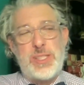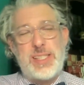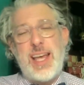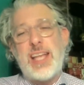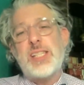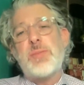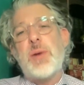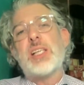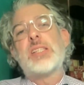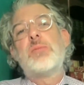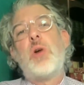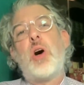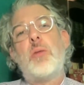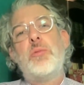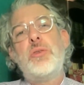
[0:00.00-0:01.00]
nice about
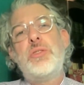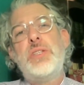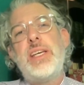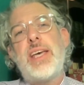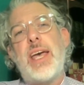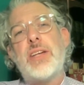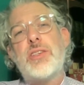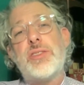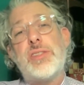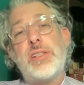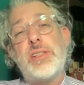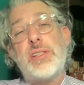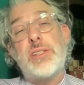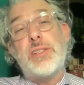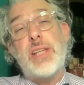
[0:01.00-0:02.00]
small boutique
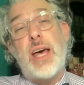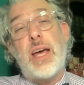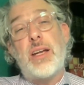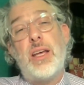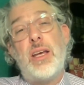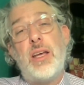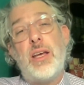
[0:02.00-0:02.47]
agencies is that